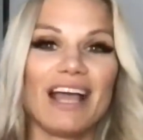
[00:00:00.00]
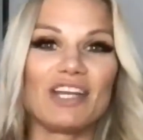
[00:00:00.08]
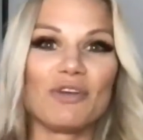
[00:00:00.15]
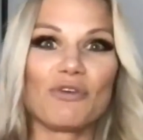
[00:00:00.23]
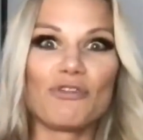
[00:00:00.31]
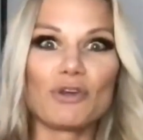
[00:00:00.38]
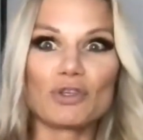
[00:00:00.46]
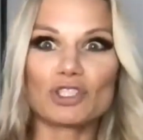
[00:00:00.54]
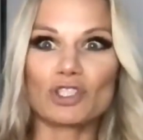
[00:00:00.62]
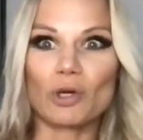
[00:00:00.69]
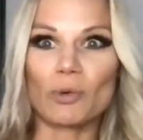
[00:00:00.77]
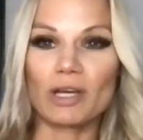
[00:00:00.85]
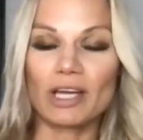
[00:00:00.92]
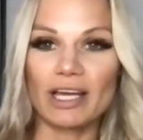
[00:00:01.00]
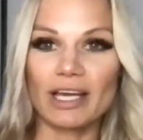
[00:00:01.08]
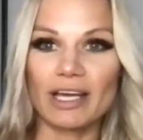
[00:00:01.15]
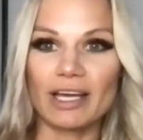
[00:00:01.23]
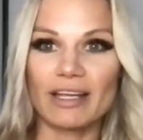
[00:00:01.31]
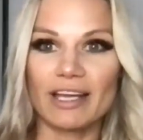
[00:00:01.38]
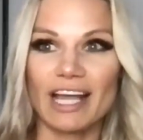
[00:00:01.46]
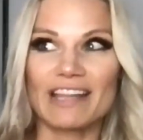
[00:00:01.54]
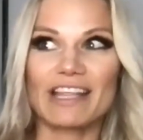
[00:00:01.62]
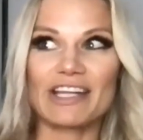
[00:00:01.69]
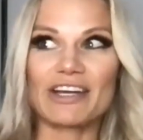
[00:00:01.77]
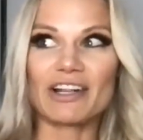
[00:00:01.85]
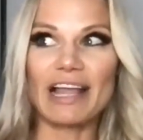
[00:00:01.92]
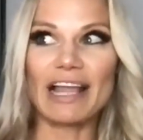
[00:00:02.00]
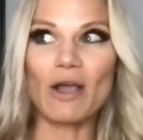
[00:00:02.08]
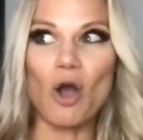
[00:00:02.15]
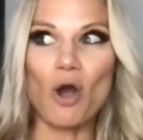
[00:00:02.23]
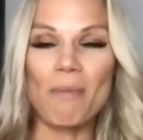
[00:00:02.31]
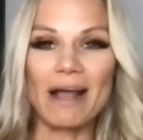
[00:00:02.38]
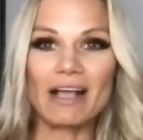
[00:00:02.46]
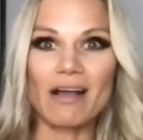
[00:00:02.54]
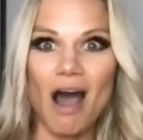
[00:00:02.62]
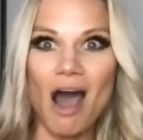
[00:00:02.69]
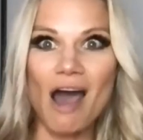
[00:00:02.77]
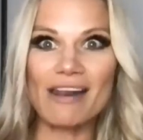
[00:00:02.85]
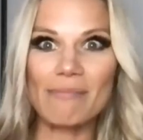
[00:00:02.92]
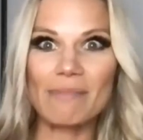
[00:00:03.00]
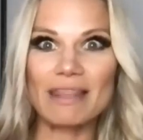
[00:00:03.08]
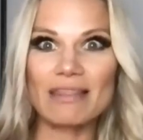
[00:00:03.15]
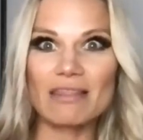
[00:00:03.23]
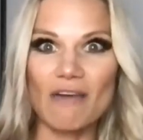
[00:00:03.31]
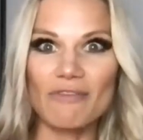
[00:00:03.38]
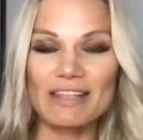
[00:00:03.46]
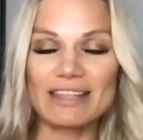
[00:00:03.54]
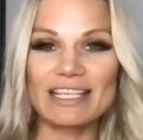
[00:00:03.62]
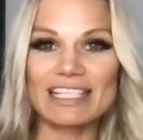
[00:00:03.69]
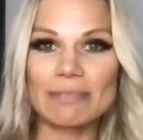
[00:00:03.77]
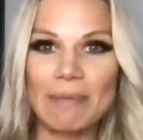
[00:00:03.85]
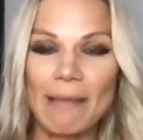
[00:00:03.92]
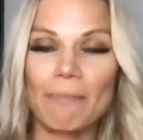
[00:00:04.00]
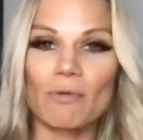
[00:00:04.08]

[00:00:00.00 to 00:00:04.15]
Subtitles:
and you feel so good that you're like, oh my God, I'm in love with this man.